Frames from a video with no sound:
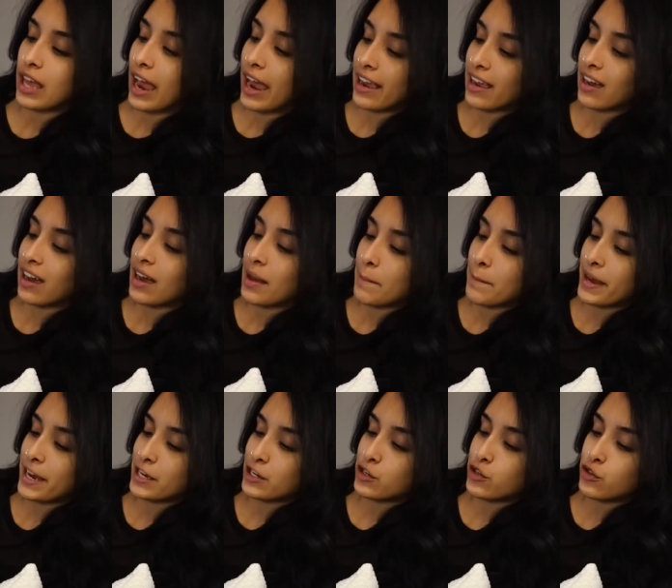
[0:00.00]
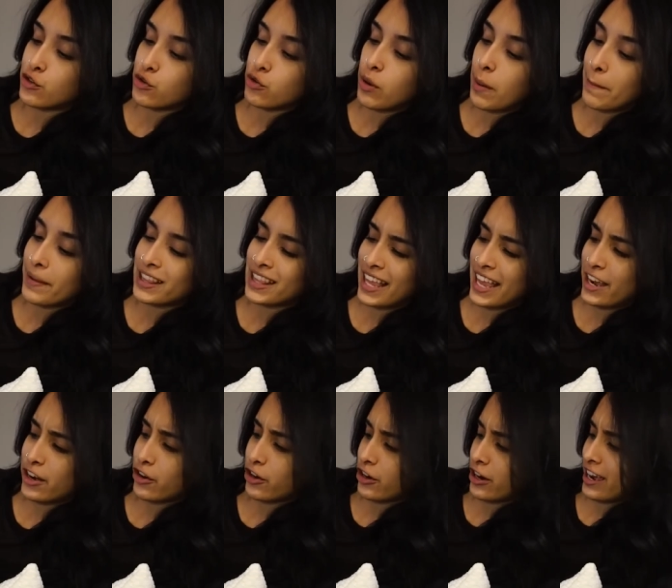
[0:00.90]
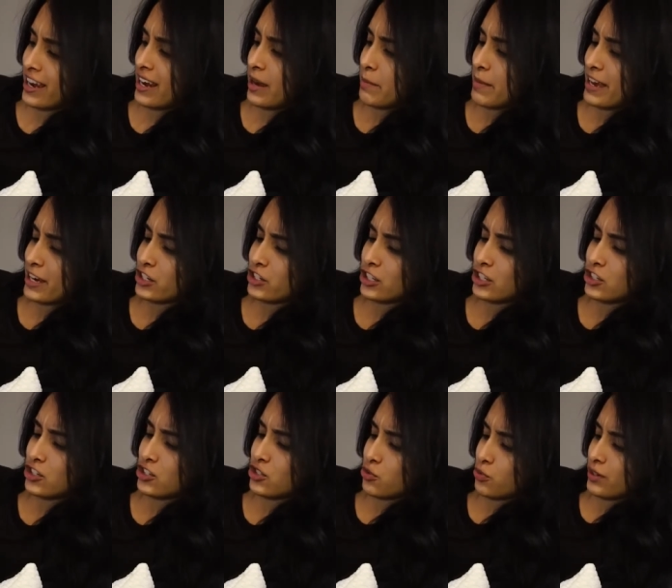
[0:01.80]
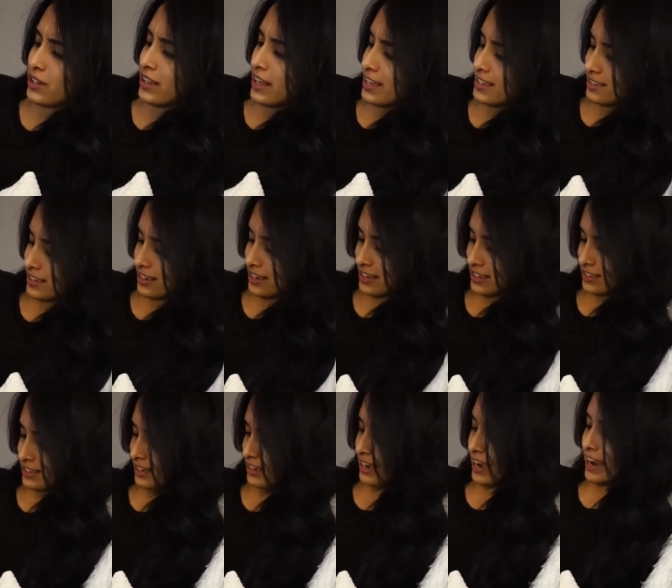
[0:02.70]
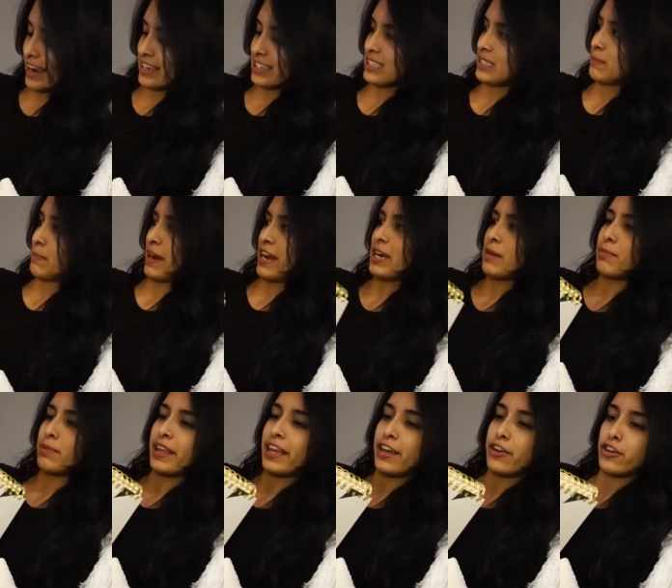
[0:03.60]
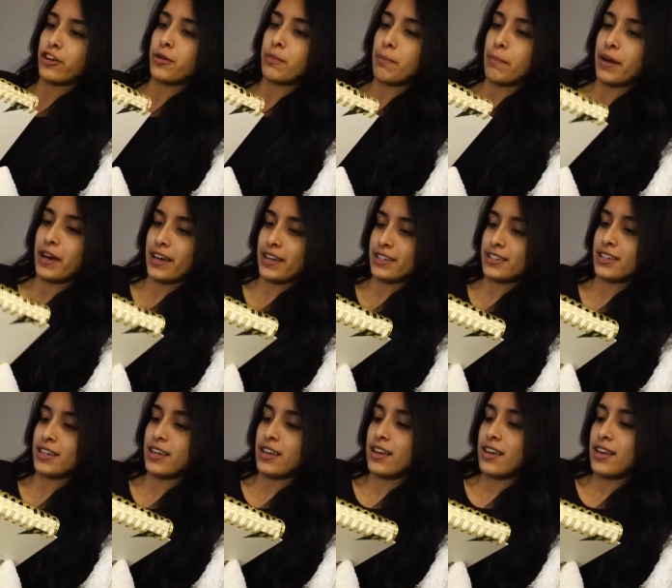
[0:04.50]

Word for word: I got my new planner and I'm actually just realizing it's a Kate Spade planner, but